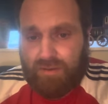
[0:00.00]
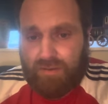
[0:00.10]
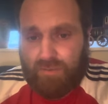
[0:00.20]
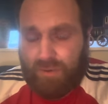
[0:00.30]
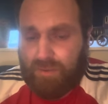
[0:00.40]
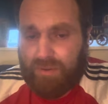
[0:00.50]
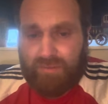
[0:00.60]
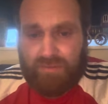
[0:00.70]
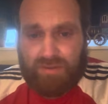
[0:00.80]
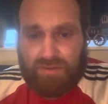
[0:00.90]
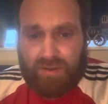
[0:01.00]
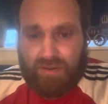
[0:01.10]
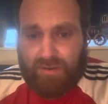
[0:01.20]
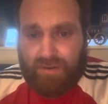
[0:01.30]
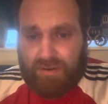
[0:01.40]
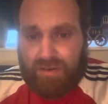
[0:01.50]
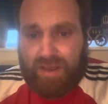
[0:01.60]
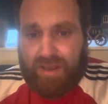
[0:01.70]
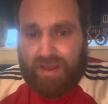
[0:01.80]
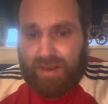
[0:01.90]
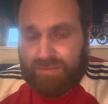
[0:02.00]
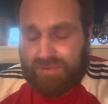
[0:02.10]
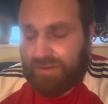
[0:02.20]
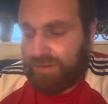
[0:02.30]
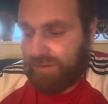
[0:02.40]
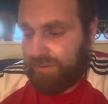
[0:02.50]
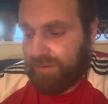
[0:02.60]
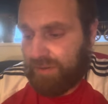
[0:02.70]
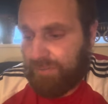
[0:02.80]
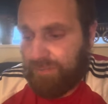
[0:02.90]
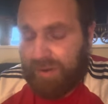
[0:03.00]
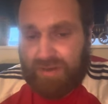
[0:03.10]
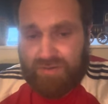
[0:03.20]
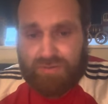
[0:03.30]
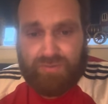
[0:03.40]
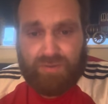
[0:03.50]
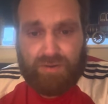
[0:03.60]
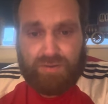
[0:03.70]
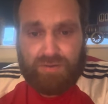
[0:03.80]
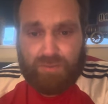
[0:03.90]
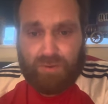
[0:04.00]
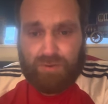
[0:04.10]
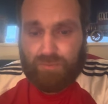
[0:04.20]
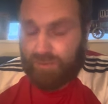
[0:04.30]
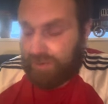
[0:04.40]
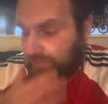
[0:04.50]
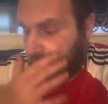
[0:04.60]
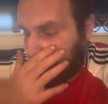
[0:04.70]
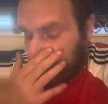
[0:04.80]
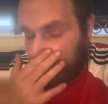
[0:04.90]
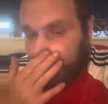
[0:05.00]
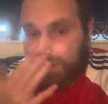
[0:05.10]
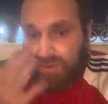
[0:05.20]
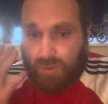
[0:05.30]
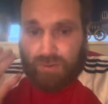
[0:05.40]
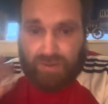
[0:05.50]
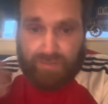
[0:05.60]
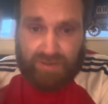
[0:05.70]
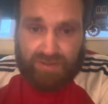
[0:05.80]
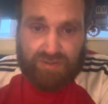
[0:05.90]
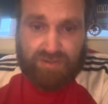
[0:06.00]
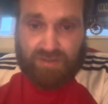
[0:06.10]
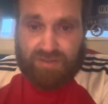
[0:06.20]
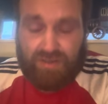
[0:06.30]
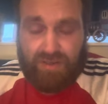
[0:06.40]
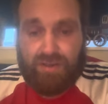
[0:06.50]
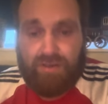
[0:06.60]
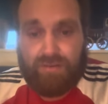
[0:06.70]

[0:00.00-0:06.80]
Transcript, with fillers: we would have a, uh, an absolutely petrifying squad. We'd have a better squad than Manchester City.